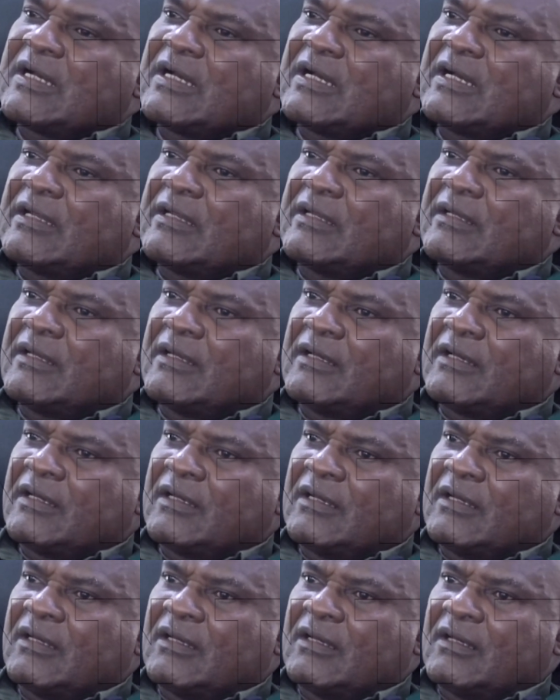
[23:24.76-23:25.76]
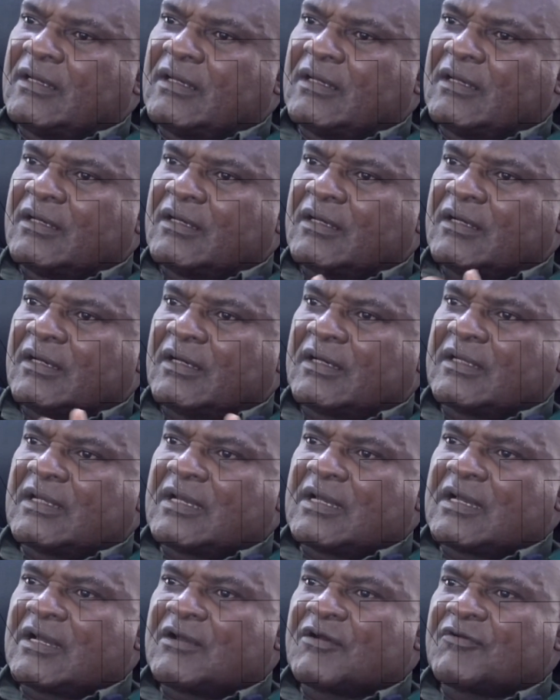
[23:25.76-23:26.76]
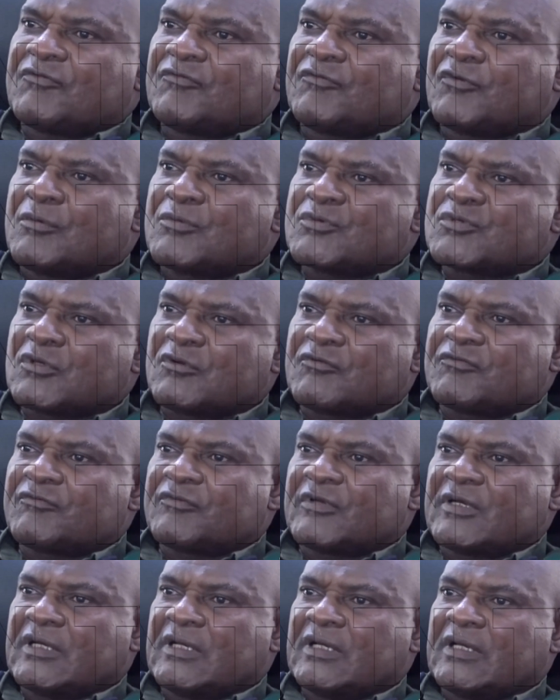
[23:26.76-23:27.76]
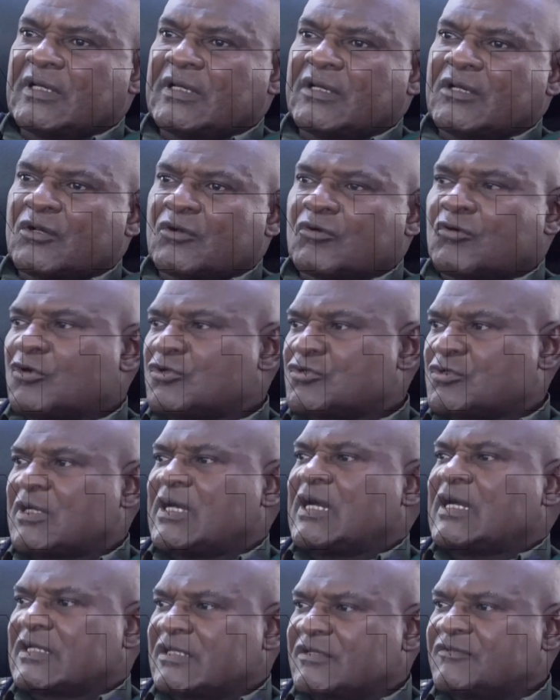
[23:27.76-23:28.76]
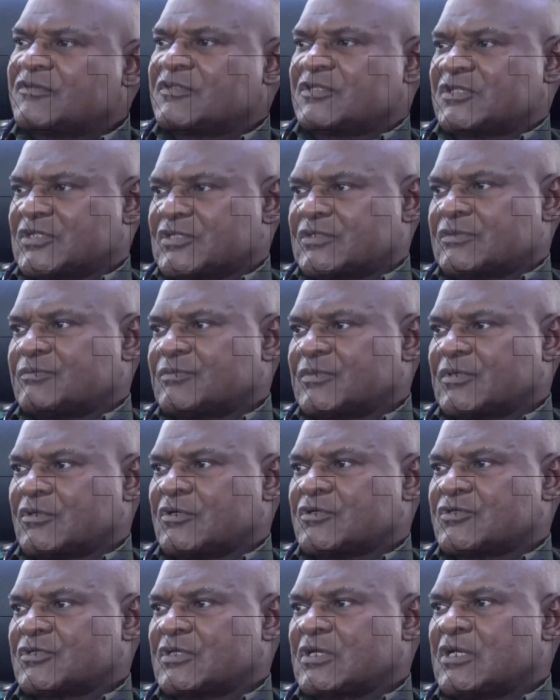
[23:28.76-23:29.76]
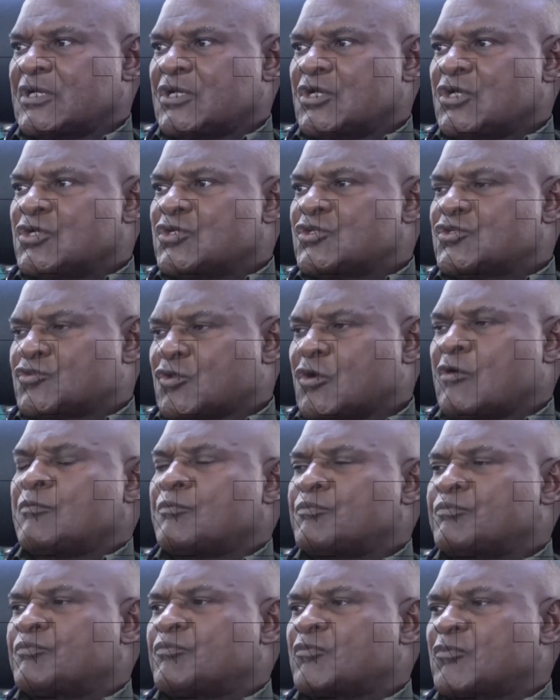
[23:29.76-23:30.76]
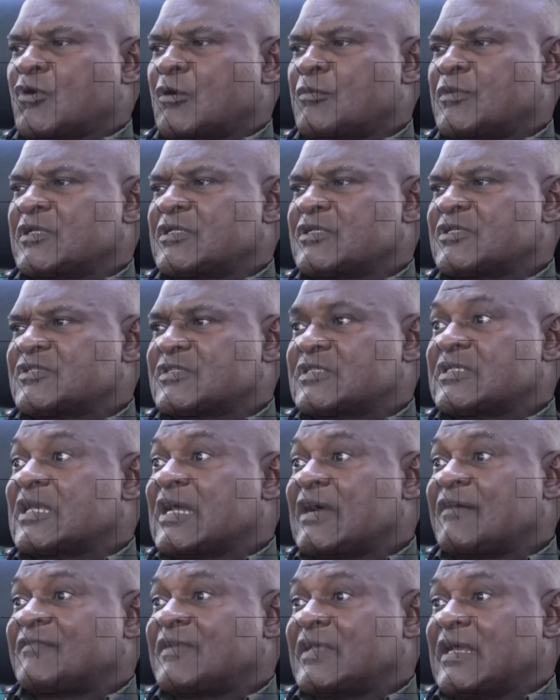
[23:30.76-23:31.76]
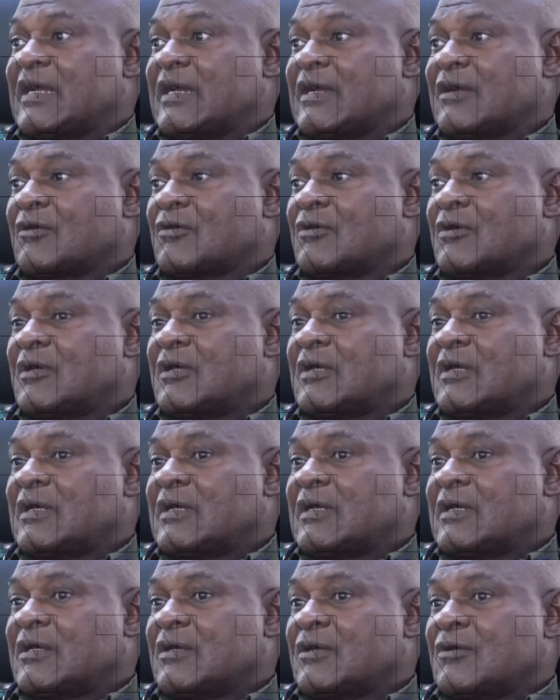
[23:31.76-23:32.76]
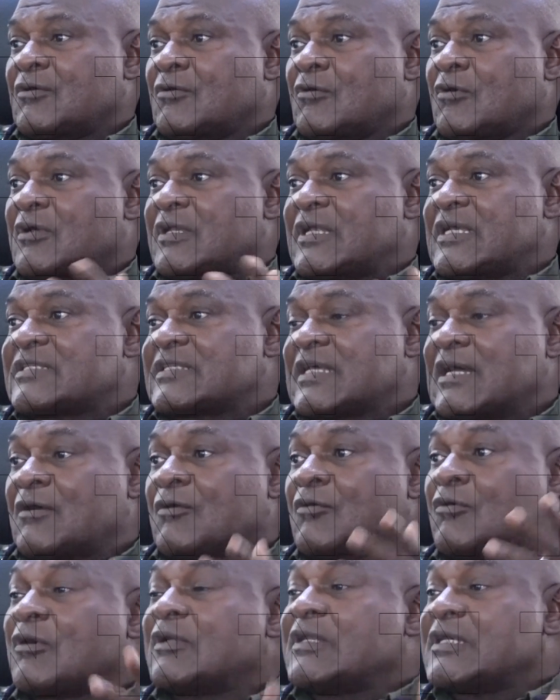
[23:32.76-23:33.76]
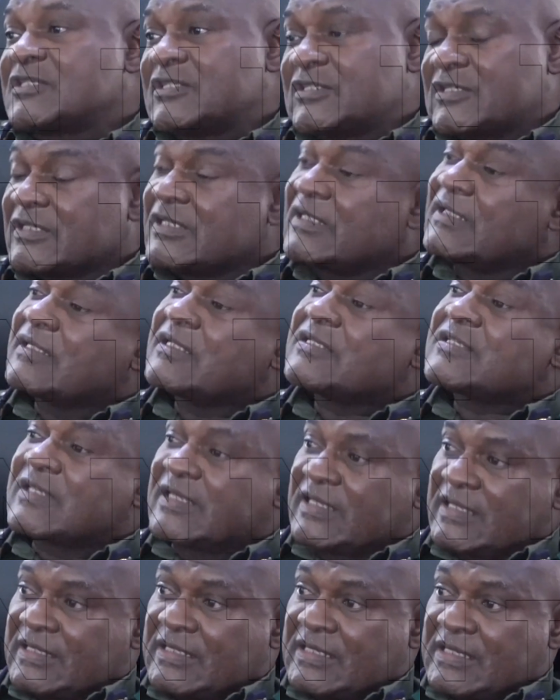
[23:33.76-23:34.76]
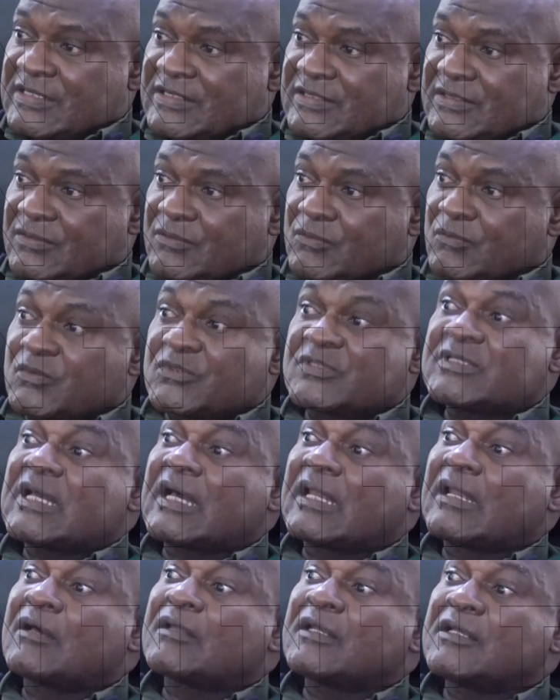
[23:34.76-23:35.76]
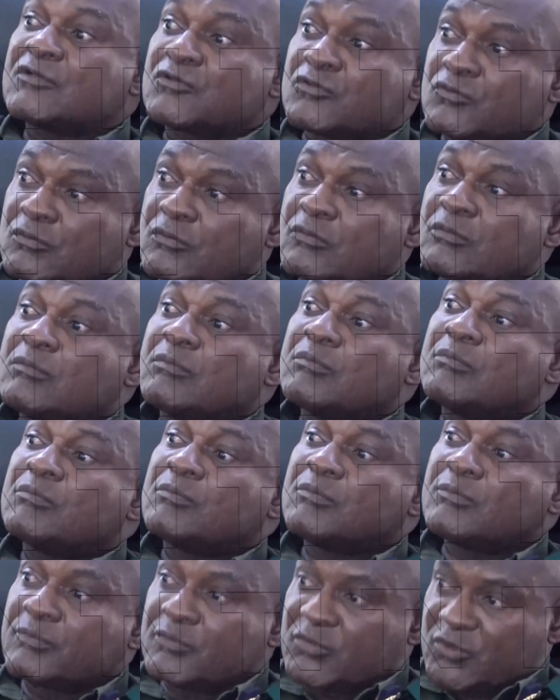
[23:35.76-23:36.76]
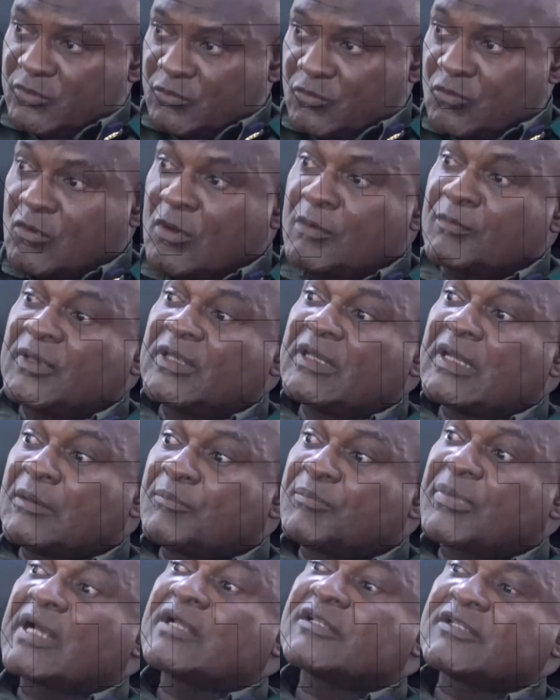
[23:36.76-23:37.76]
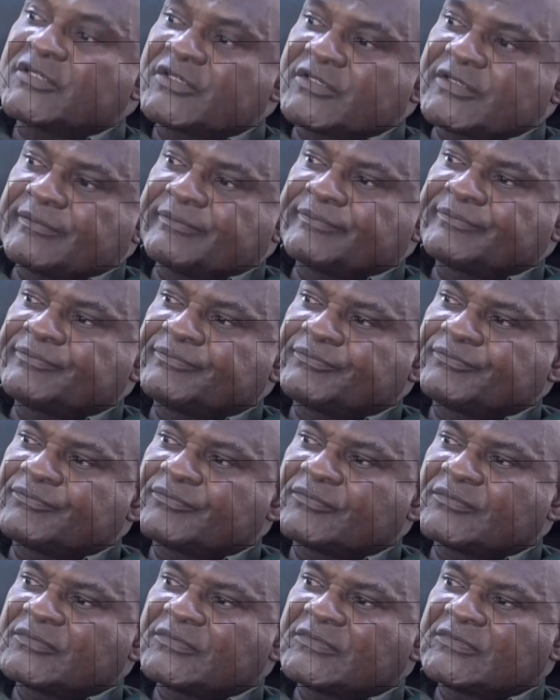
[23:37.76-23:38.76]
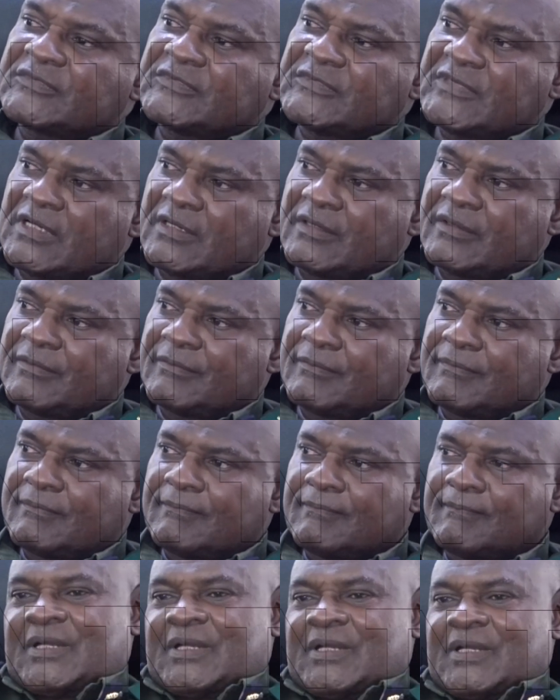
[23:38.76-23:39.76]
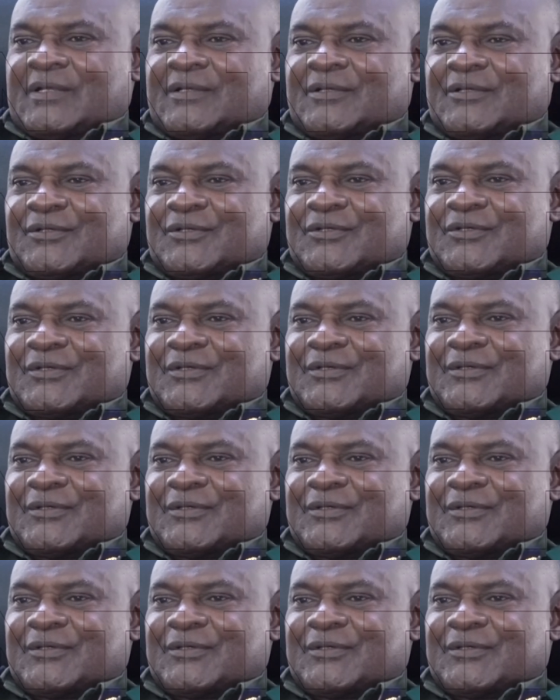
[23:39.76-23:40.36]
and uh, other forms of uh, cultural activities, because some communities still have their goddess and goddesses in these areas. We still allow them to, to come in and practice. Yeah. Okay, well, so just